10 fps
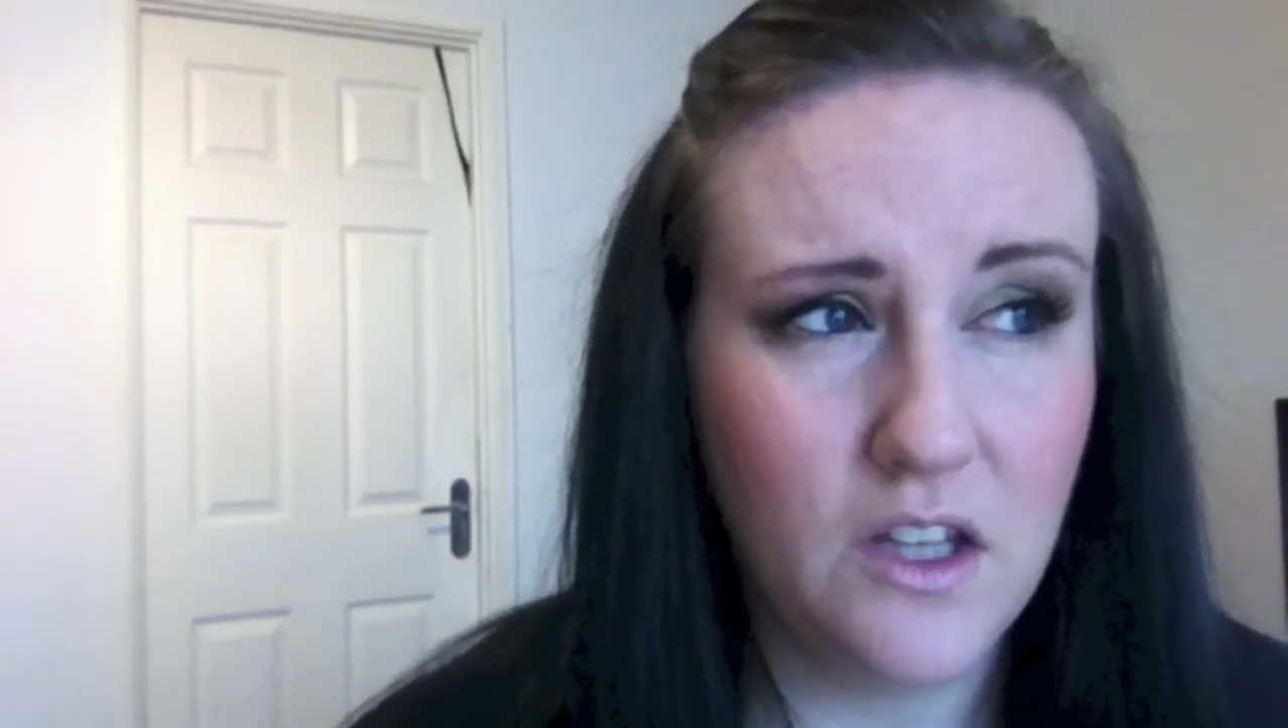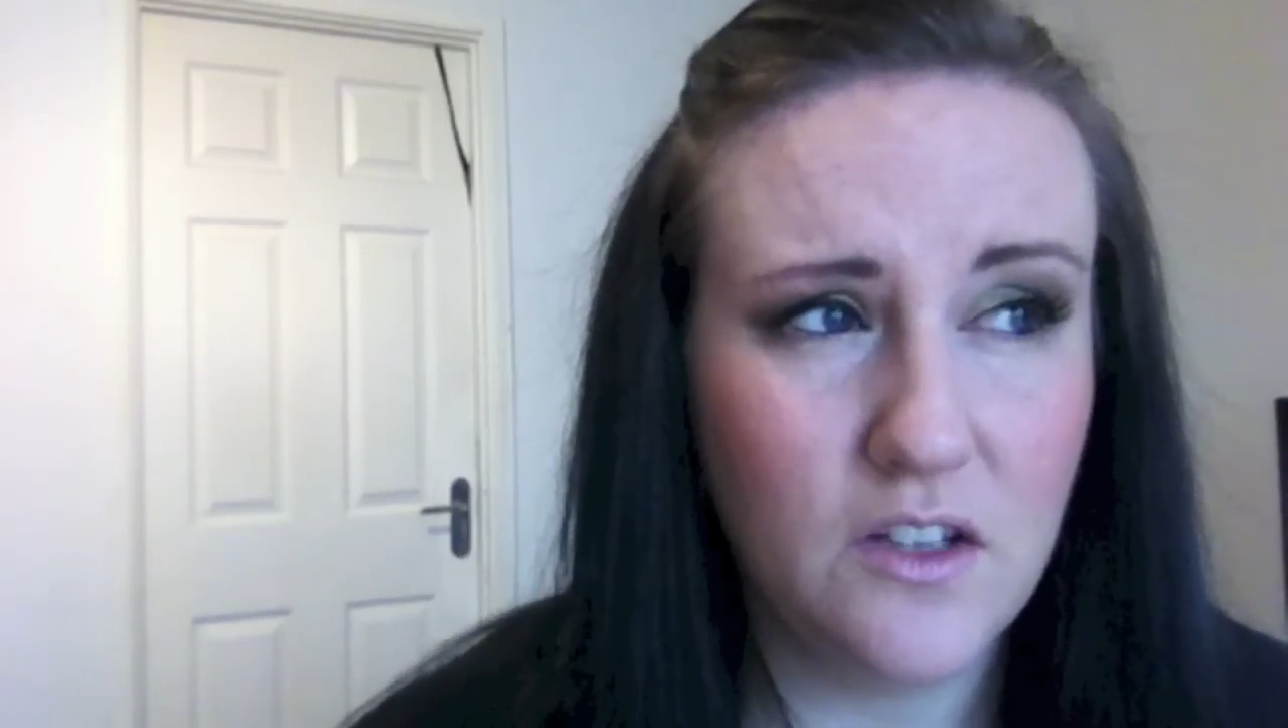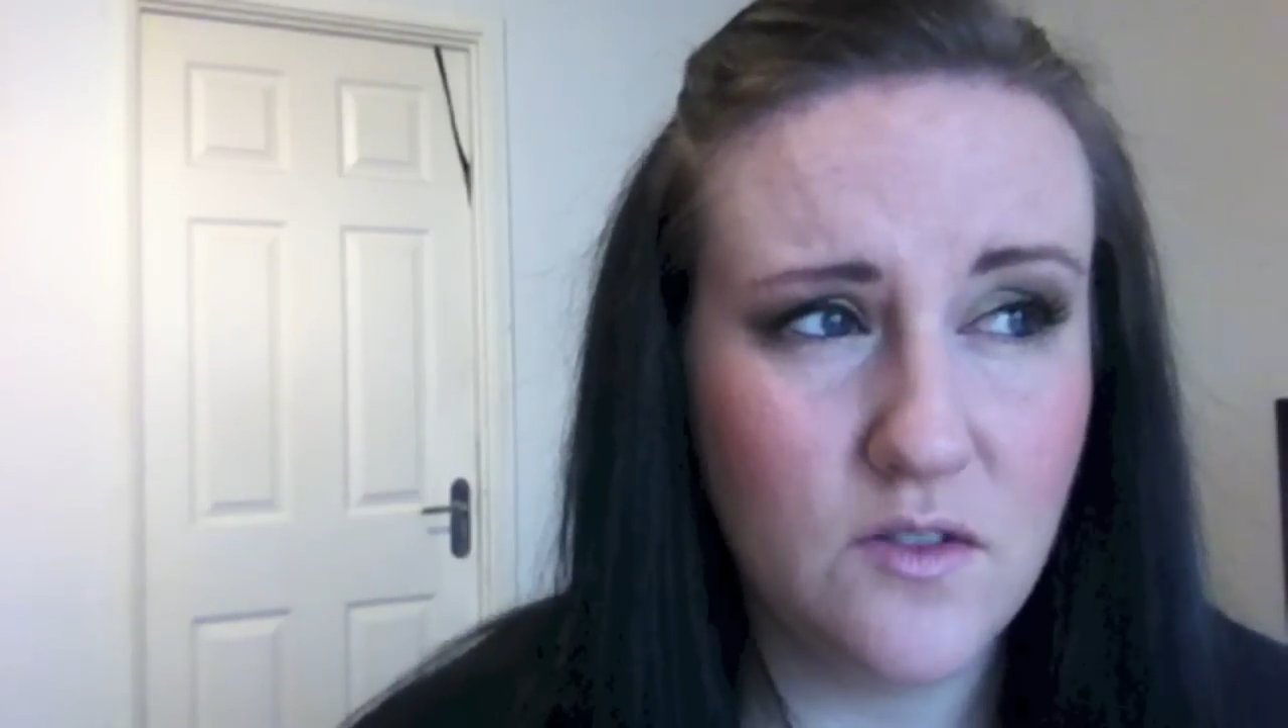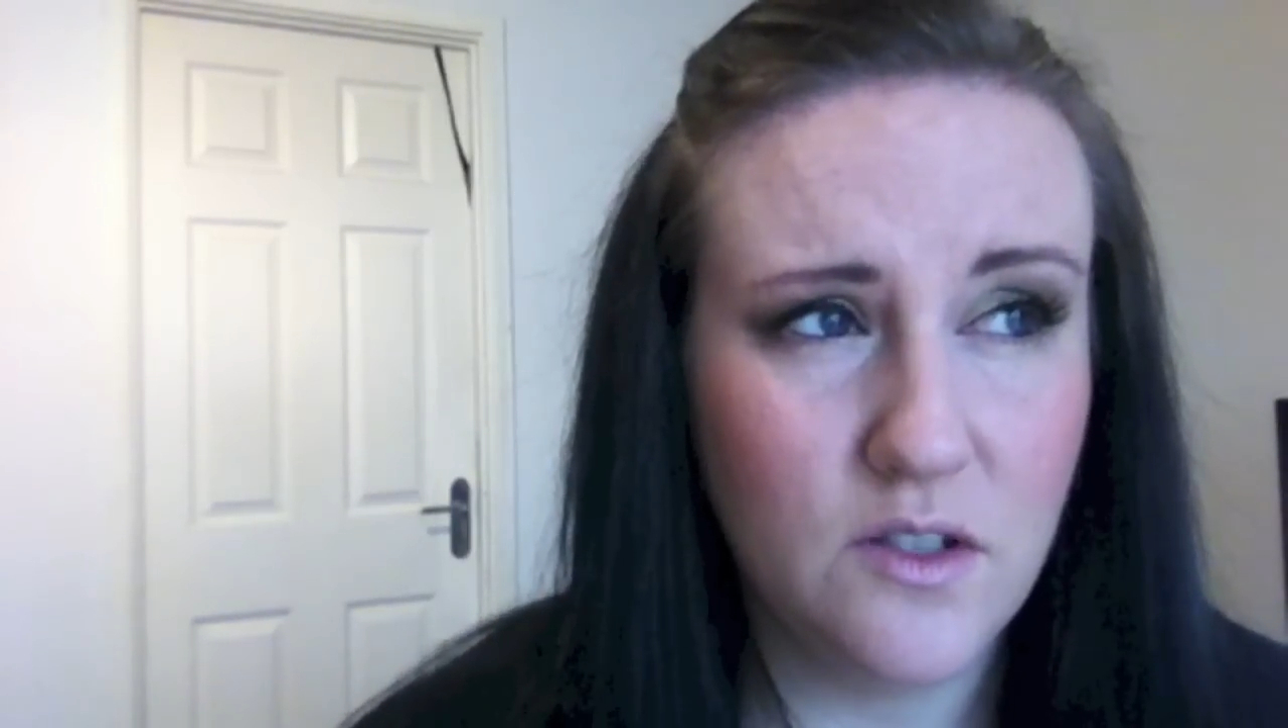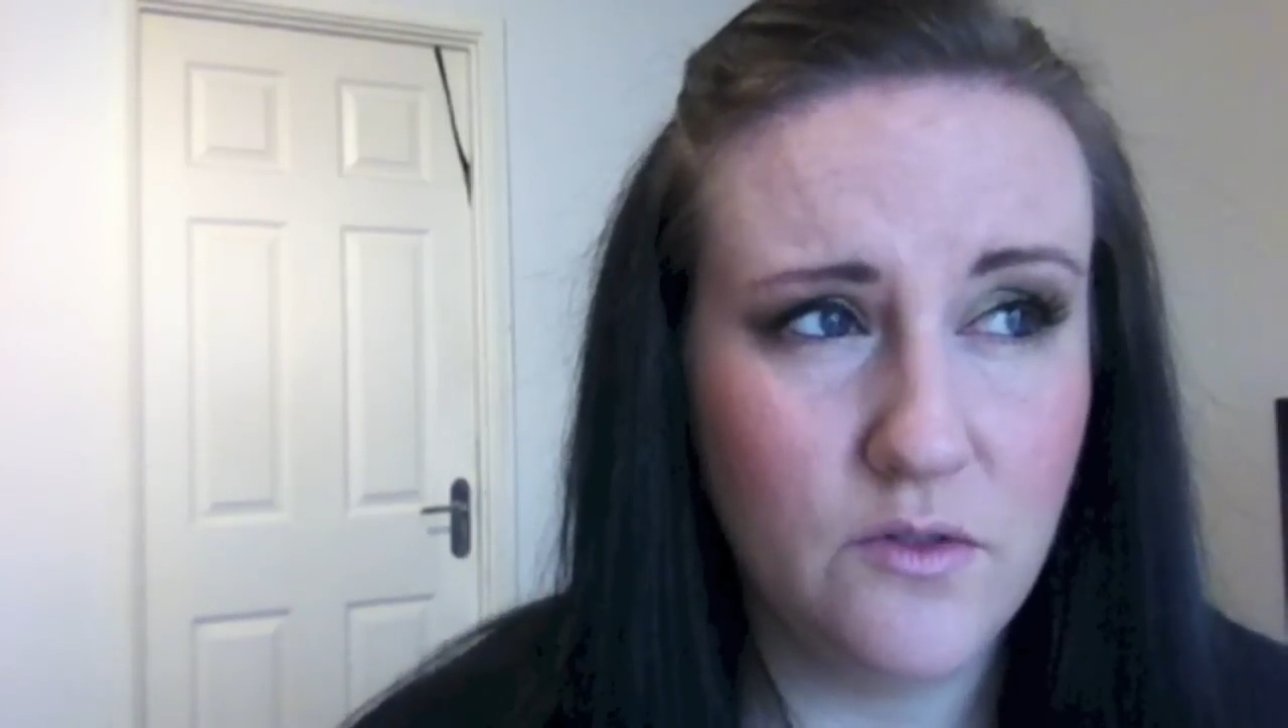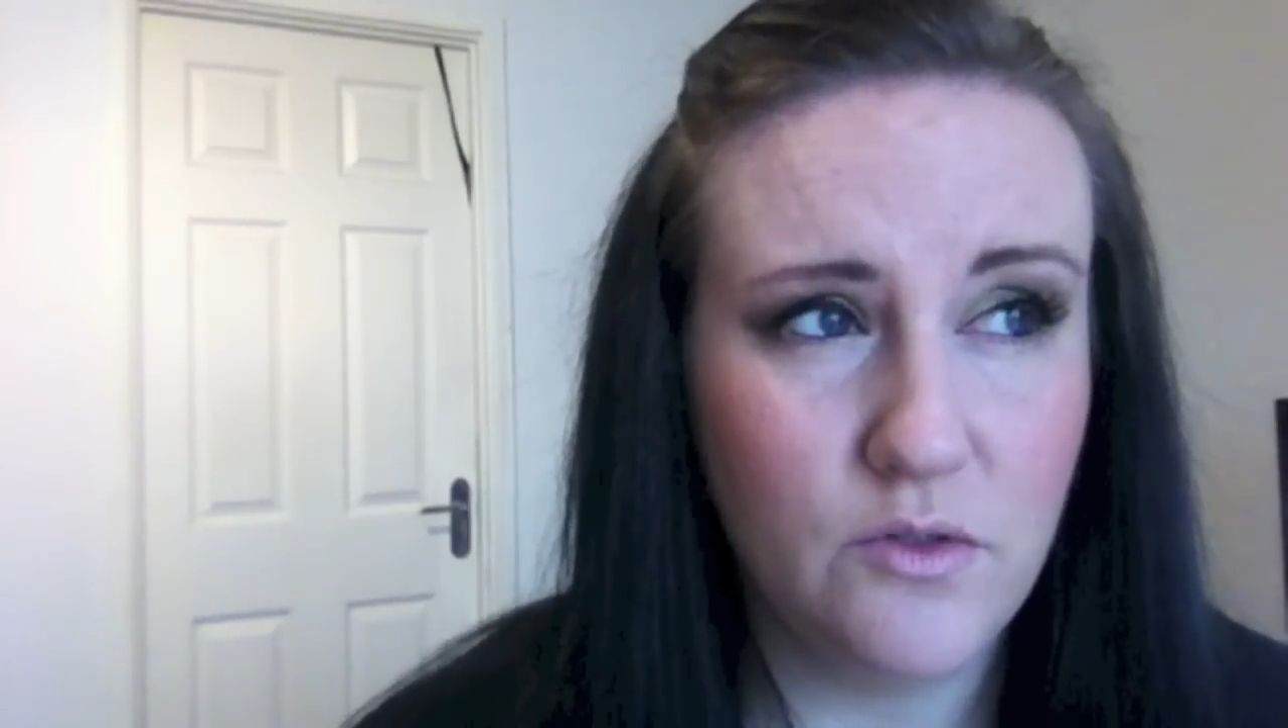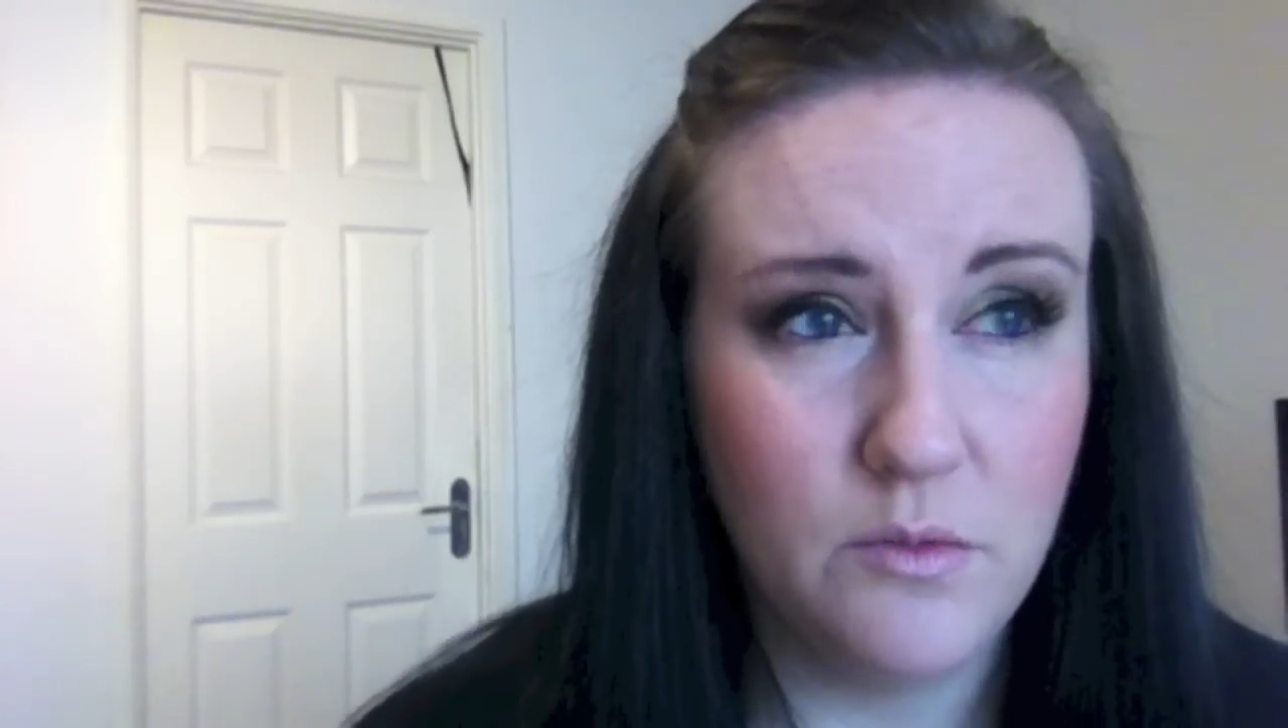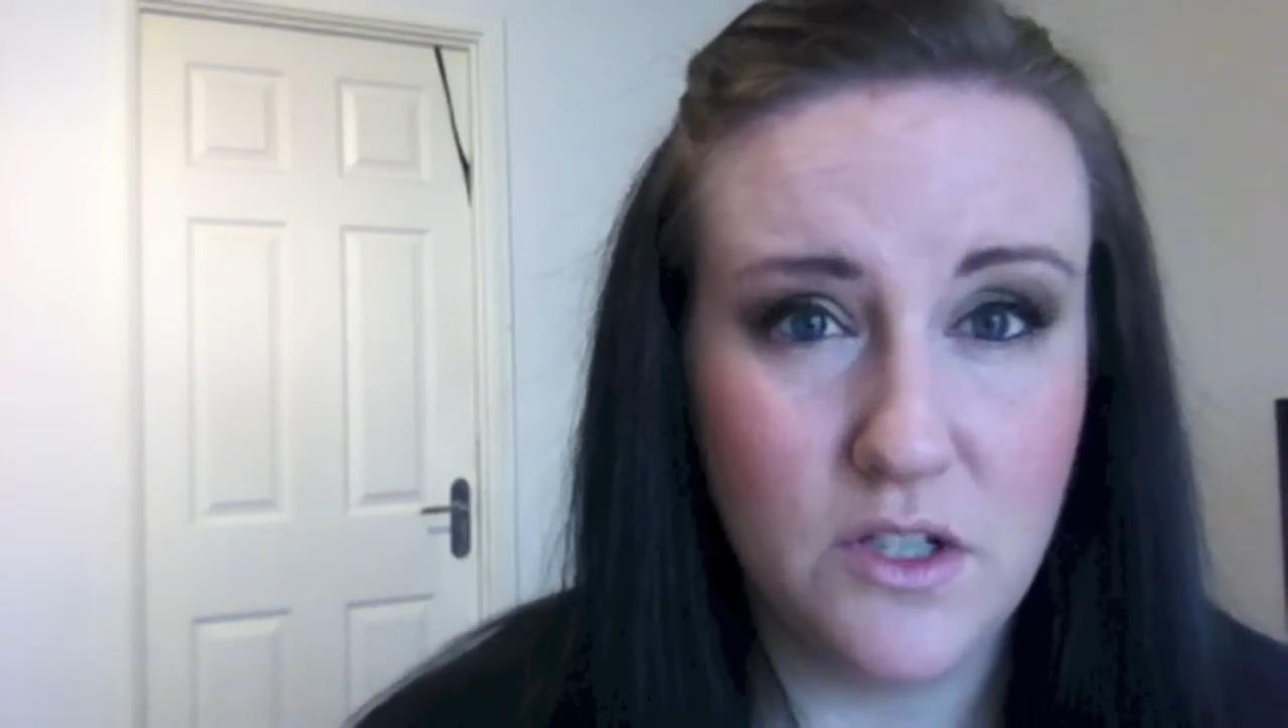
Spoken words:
conservatory,